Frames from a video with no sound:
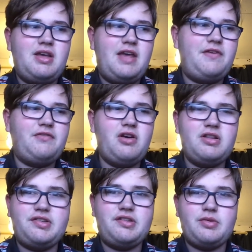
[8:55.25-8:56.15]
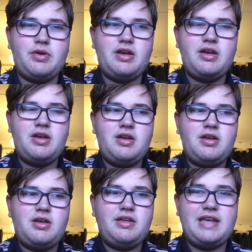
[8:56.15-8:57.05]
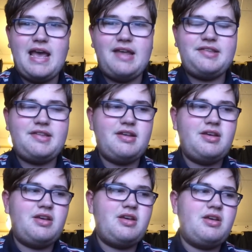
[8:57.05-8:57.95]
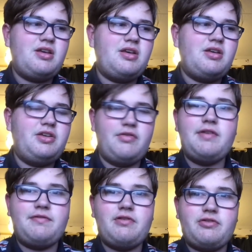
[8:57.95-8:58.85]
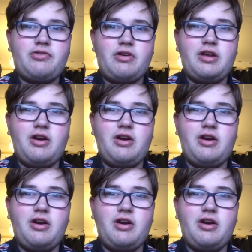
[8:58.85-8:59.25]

If you've not listened to it yet, you're in for a treat,